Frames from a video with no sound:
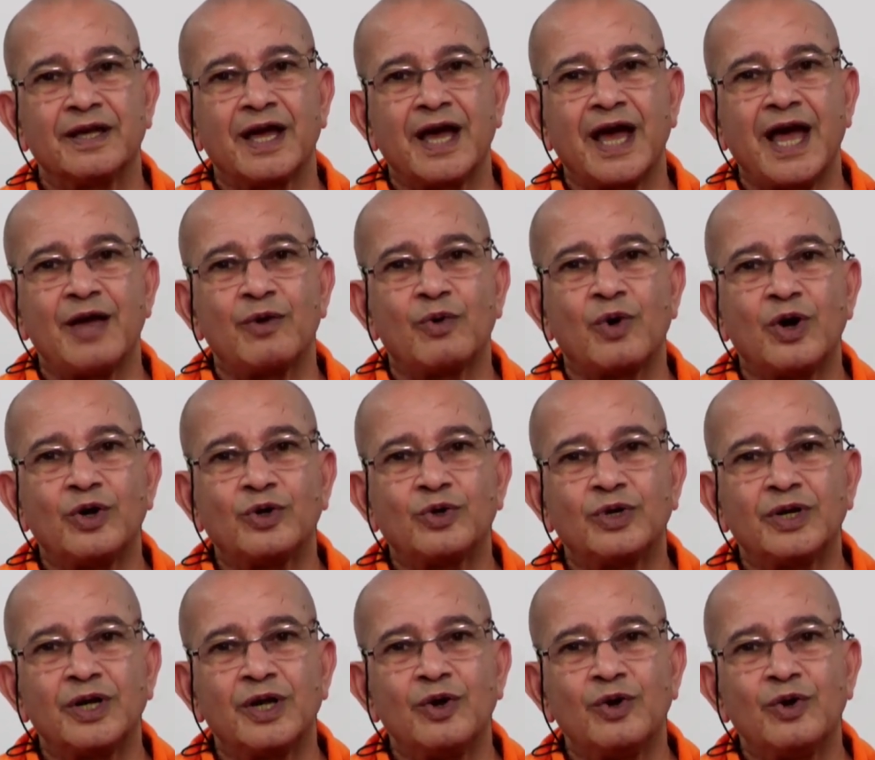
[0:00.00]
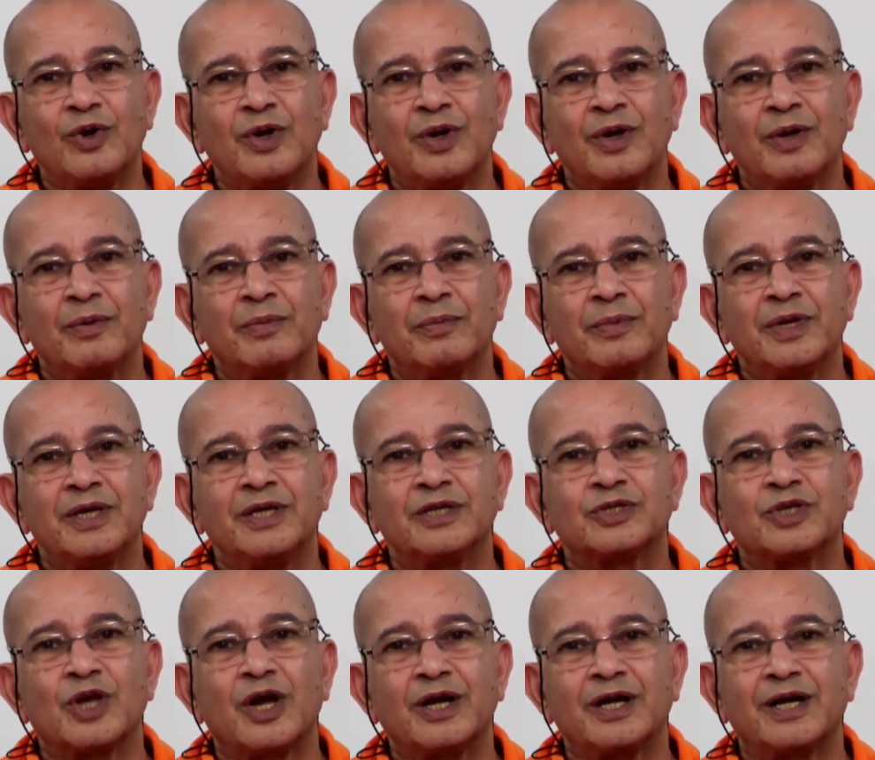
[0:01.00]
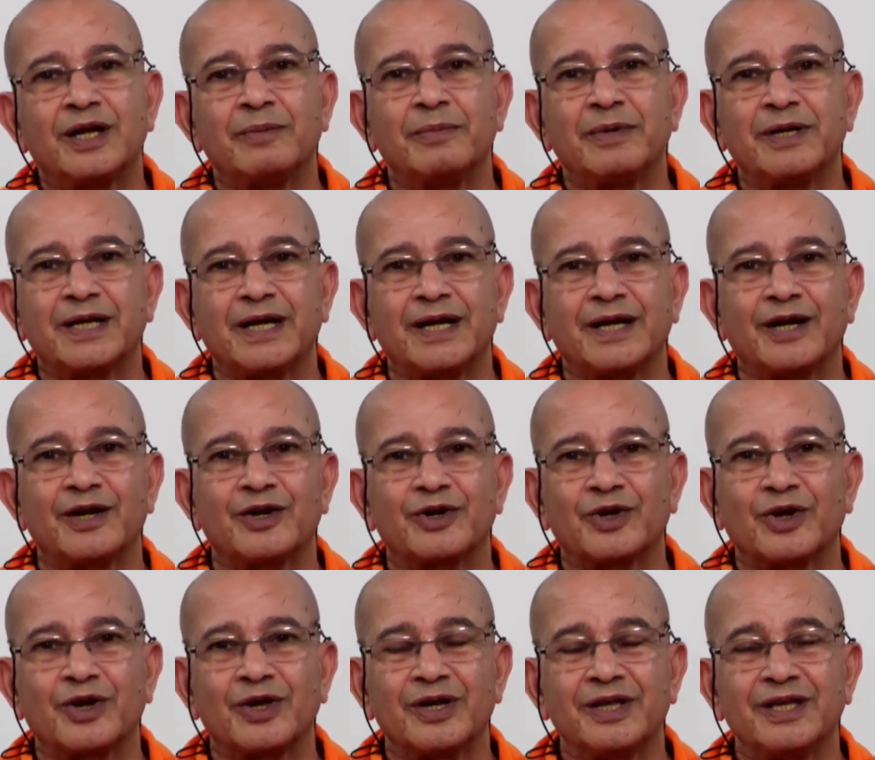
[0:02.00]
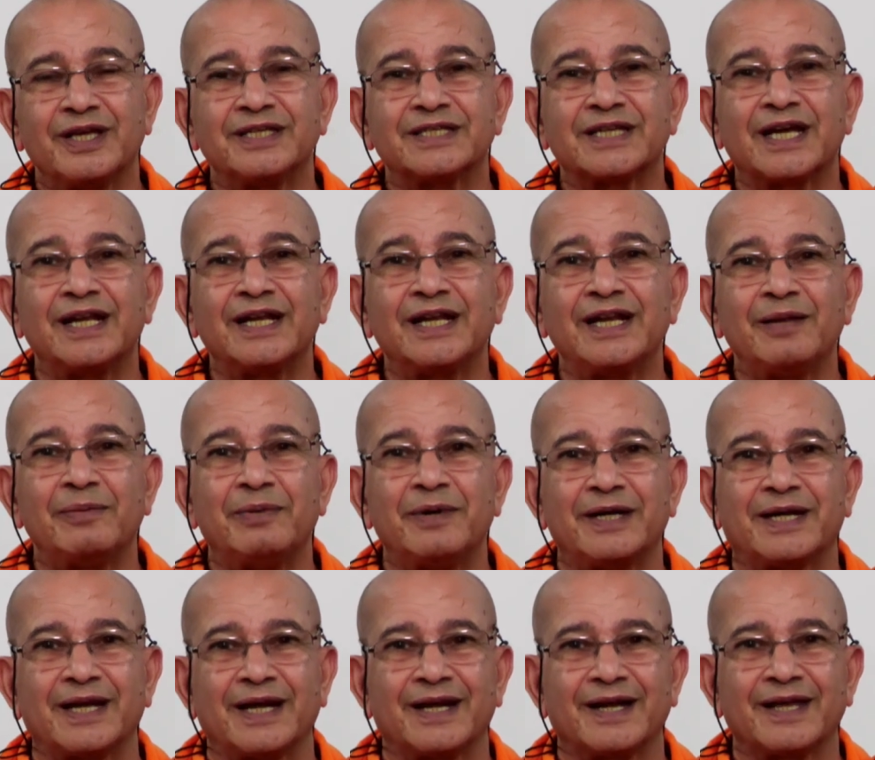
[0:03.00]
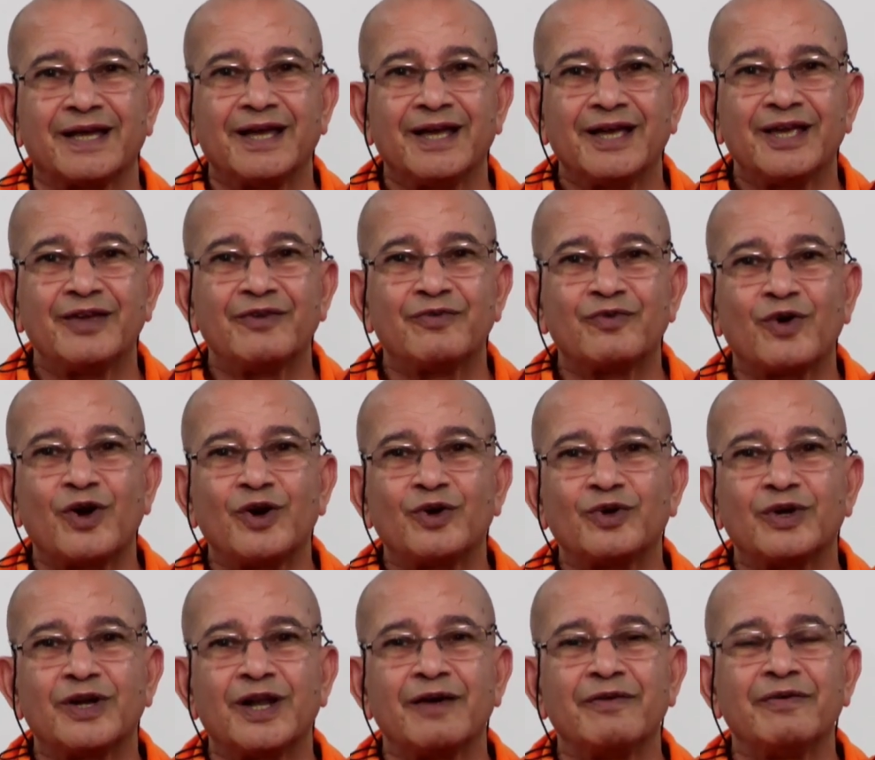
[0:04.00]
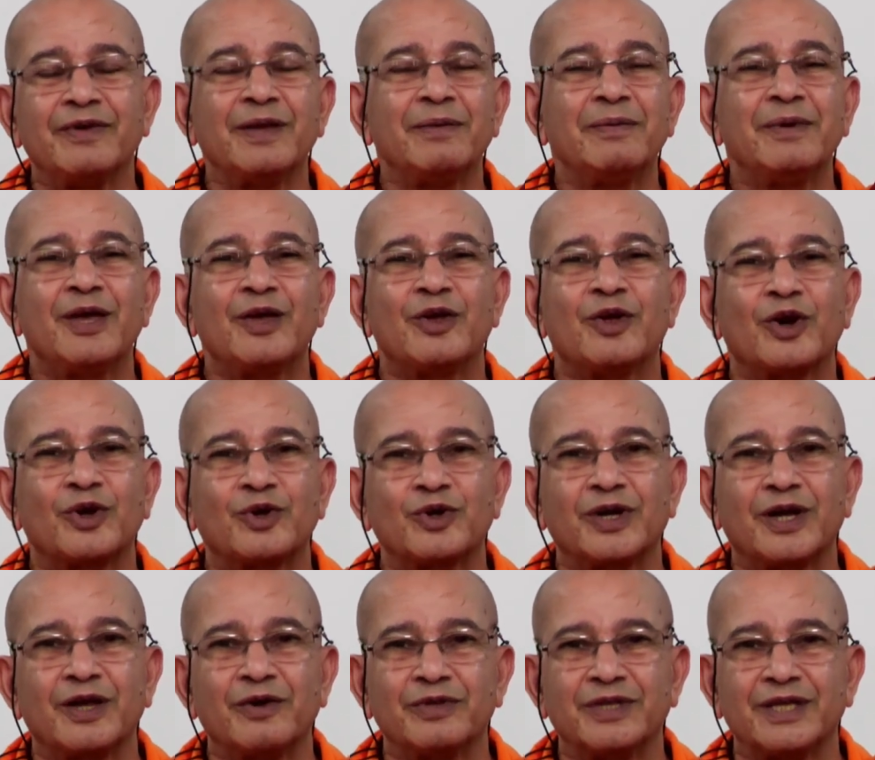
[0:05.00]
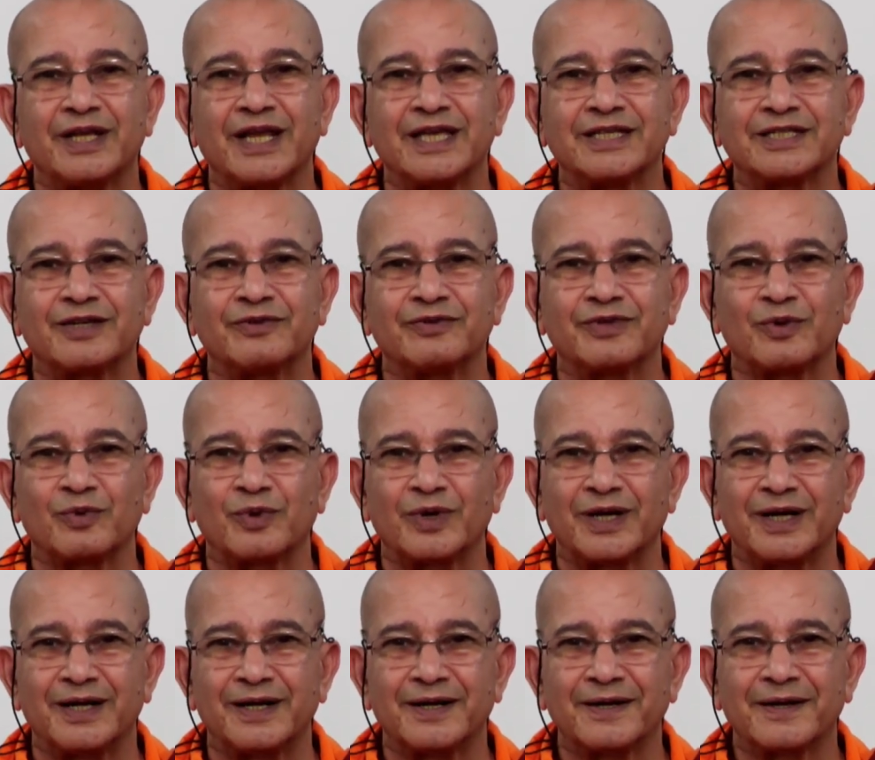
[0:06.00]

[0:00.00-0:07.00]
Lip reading: I want to love, he is not limited at all. He is unlimited. If you want to love him, you have to love the rest of the world.